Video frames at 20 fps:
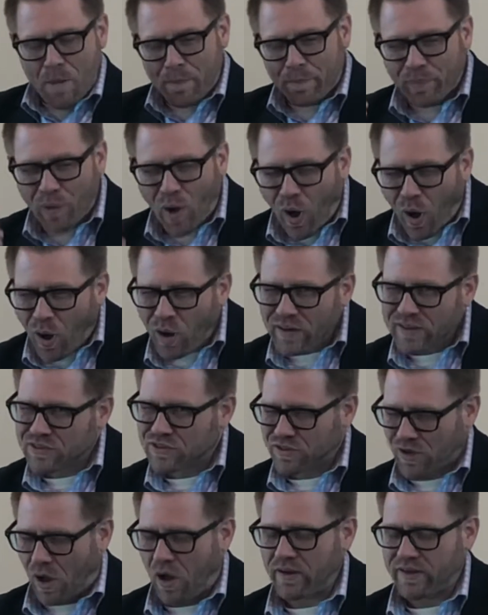Paul is
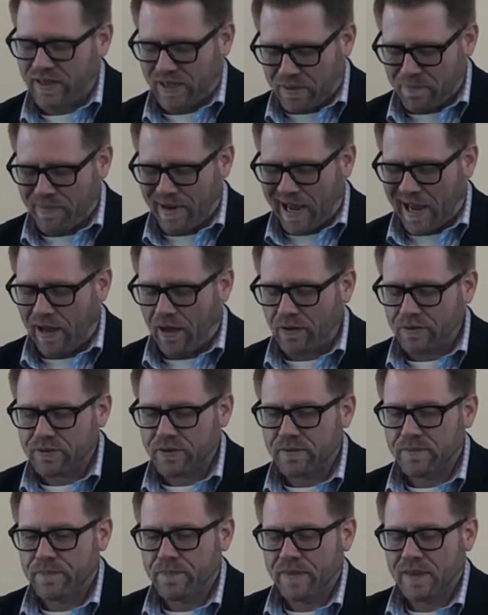talking about
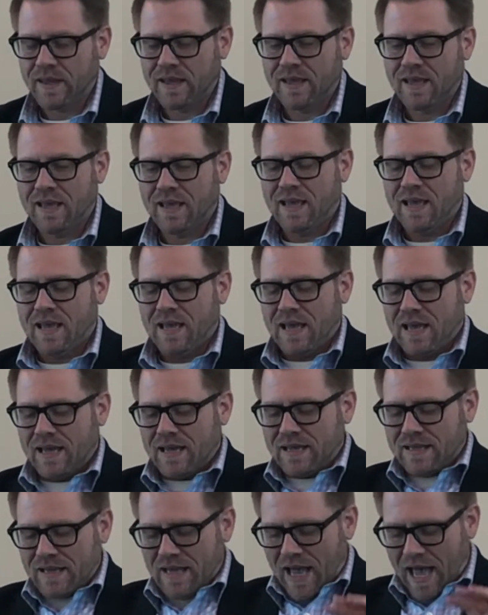
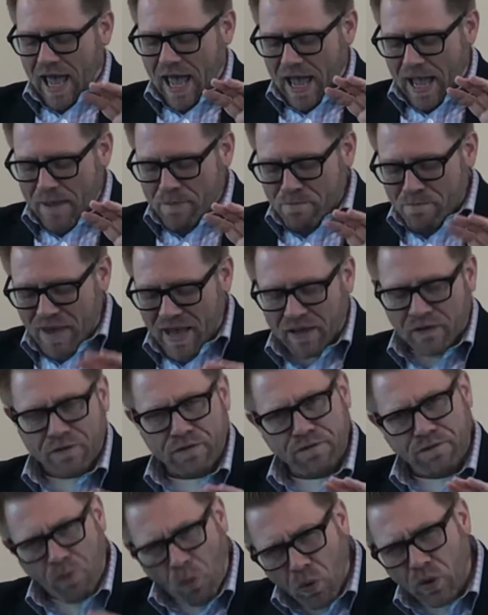a
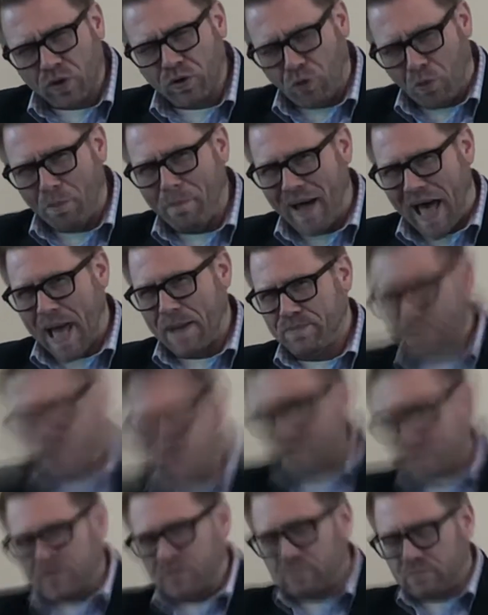metaphorical
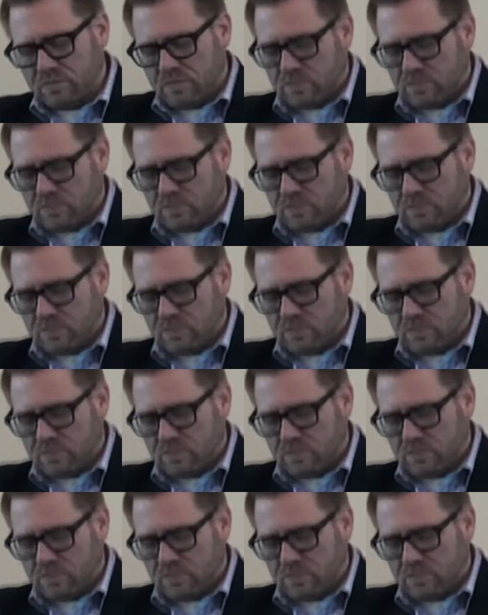baptism.